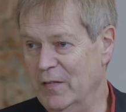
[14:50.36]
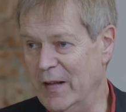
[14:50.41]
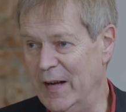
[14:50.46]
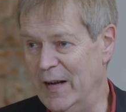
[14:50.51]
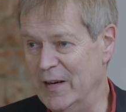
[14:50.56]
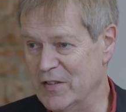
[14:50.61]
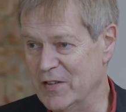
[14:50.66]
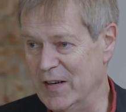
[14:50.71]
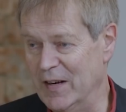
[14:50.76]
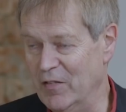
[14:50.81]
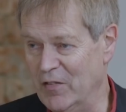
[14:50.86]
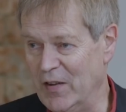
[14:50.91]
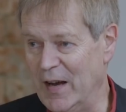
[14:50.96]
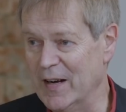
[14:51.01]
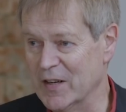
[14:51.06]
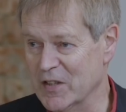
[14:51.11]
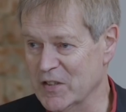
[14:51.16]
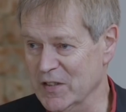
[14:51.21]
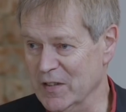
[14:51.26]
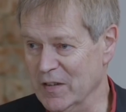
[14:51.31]
their
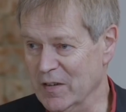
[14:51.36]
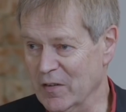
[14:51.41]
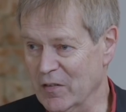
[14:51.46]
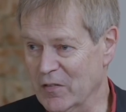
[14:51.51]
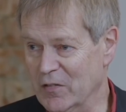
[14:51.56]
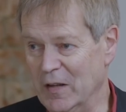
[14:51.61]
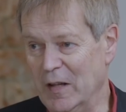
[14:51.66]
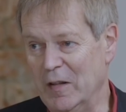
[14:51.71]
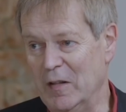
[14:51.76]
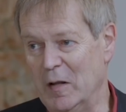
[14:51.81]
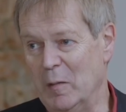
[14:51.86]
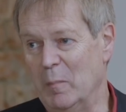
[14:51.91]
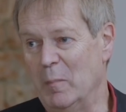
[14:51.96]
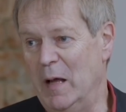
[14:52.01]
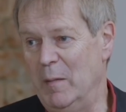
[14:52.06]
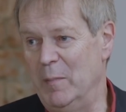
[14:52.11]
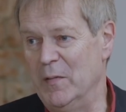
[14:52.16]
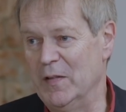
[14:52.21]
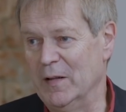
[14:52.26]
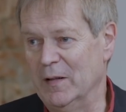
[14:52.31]
transactions and that
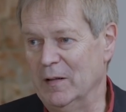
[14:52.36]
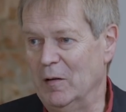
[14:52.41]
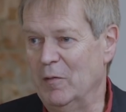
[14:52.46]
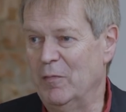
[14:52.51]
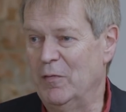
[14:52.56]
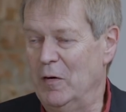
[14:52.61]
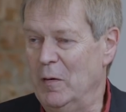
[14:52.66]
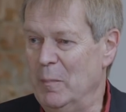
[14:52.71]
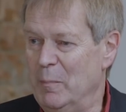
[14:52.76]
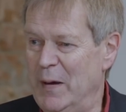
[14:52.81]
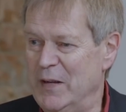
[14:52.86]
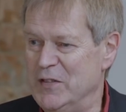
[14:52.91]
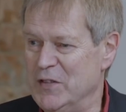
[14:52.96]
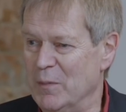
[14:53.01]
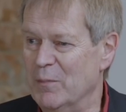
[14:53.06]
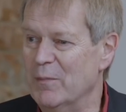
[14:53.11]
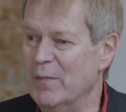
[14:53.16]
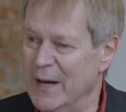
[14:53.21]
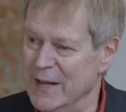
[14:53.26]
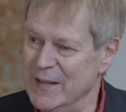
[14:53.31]
maybe they'll offer a
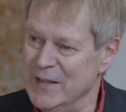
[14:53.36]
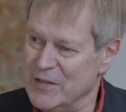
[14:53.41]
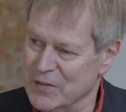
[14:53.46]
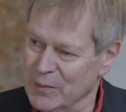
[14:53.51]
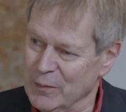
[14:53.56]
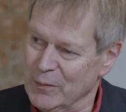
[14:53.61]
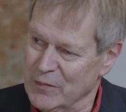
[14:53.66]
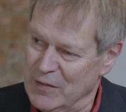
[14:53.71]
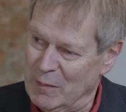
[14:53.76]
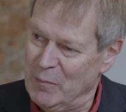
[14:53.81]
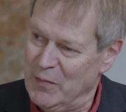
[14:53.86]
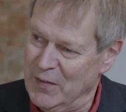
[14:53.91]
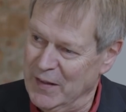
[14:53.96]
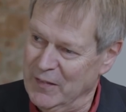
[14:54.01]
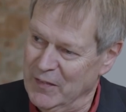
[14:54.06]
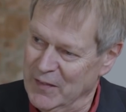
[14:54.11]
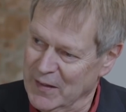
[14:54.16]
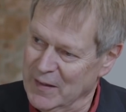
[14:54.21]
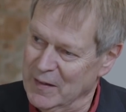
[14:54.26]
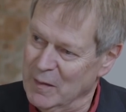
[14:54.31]
better rate or
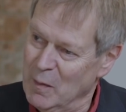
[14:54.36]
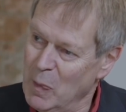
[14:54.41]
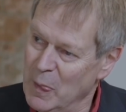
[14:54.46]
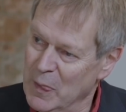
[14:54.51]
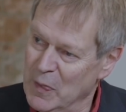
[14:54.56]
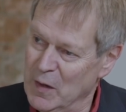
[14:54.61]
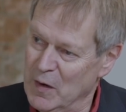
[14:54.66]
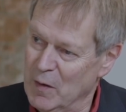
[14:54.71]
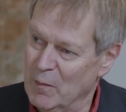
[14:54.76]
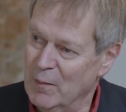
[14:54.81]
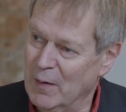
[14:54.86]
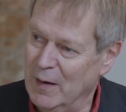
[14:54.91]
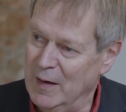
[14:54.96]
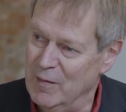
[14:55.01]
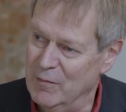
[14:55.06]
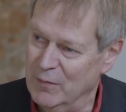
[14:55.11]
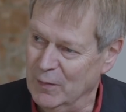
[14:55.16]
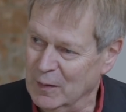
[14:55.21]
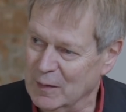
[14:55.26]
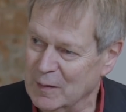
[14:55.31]
something than a
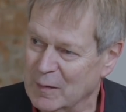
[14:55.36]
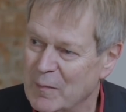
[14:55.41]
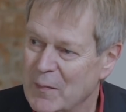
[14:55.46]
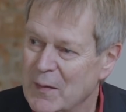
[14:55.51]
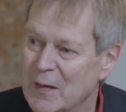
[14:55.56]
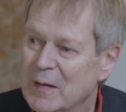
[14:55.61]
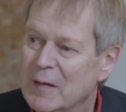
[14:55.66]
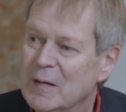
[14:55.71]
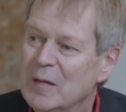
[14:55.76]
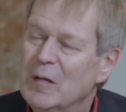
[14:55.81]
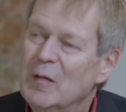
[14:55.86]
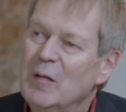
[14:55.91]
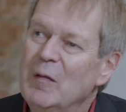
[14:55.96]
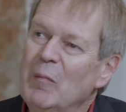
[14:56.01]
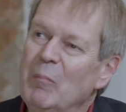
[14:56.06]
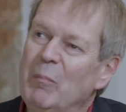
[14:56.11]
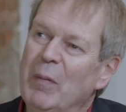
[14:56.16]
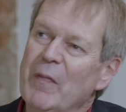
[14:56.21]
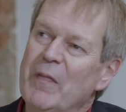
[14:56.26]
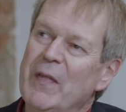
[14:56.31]
rival.
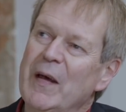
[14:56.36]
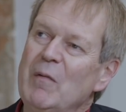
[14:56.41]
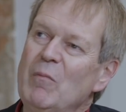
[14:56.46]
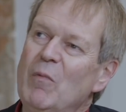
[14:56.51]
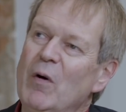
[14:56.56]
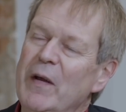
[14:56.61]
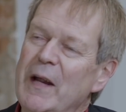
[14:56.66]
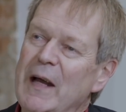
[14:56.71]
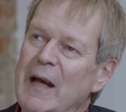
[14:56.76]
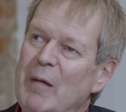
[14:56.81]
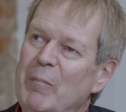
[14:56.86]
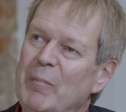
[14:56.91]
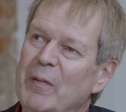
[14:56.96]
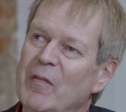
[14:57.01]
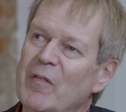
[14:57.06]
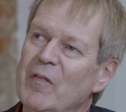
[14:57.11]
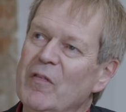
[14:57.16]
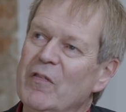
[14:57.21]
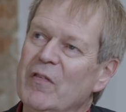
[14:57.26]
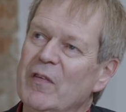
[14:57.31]
But then what
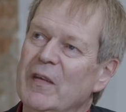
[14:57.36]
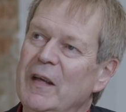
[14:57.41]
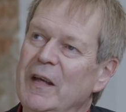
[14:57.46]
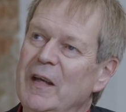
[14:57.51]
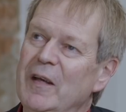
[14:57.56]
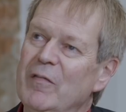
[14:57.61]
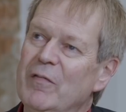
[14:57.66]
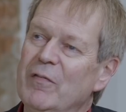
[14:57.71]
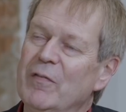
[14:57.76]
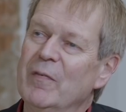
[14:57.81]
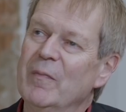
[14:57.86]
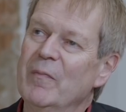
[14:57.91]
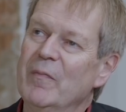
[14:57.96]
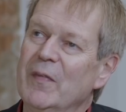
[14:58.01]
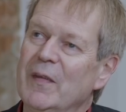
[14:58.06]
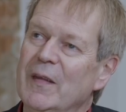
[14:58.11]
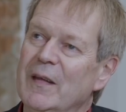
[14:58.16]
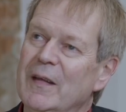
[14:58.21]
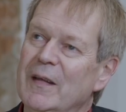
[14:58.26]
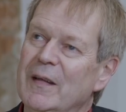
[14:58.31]
happens if
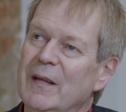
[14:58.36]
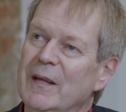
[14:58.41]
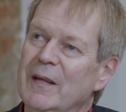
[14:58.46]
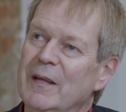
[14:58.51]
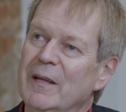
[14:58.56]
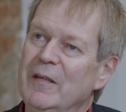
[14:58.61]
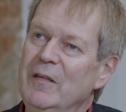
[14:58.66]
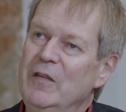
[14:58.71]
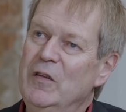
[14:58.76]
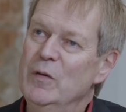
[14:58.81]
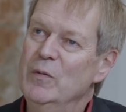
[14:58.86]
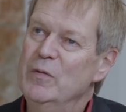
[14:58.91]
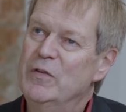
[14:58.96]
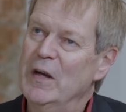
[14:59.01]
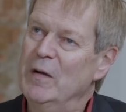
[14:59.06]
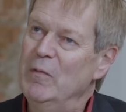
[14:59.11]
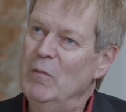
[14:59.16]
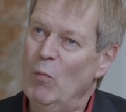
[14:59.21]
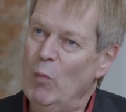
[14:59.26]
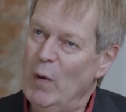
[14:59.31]
you
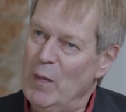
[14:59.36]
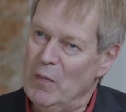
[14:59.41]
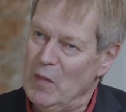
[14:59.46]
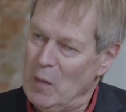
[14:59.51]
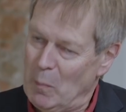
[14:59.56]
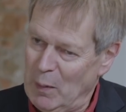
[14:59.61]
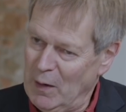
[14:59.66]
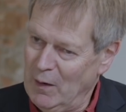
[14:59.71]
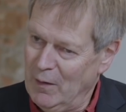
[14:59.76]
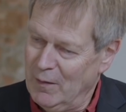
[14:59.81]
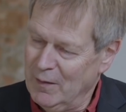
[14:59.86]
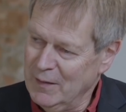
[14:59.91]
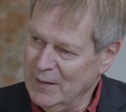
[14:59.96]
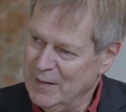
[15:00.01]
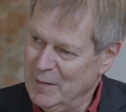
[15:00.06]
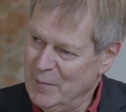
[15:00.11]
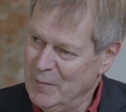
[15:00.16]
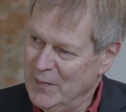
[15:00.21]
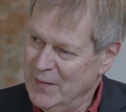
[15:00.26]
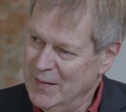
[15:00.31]
don't win the
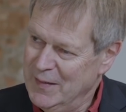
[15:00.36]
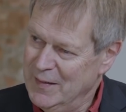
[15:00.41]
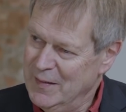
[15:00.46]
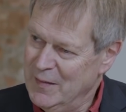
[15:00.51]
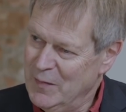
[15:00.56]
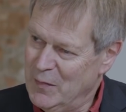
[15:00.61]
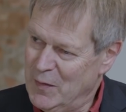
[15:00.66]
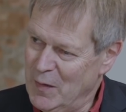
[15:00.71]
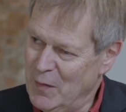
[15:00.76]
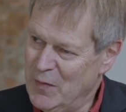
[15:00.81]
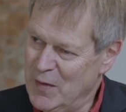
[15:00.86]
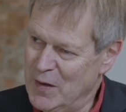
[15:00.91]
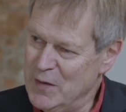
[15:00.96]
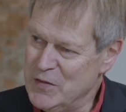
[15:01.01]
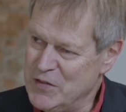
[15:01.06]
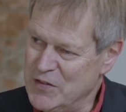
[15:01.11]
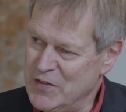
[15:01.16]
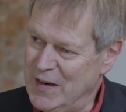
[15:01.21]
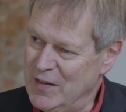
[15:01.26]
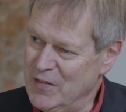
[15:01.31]
block that
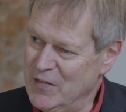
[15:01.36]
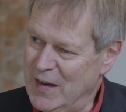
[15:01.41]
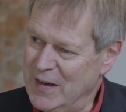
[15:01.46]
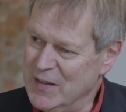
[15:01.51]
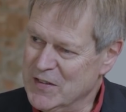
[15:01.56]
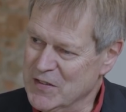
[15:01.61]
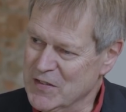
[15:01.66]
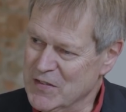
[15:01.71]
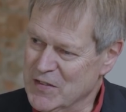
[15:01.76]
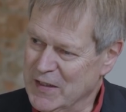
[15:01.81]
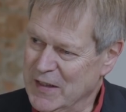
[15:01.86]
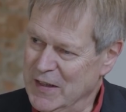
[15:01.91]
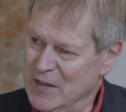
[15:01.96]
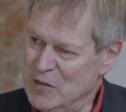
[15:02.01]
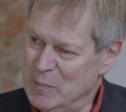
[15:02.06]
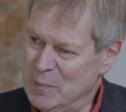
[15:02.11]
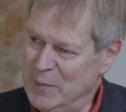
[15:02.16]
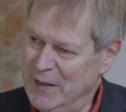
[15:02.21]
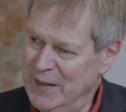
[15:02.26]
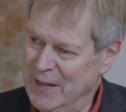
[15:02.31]
those transactions are going
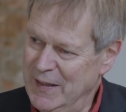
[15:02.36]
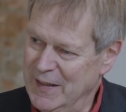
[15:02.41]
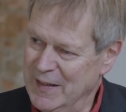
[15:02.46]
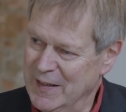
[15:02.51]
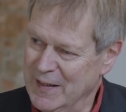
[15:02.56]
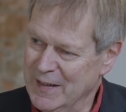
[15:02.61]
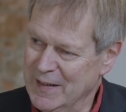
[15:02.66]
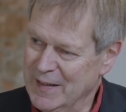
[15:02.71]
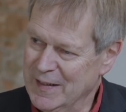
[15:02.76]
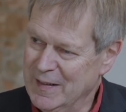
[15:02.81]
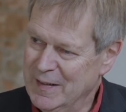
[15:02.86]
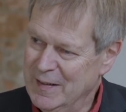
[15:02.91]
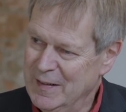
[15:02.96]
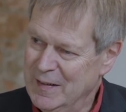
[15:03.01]
to be in?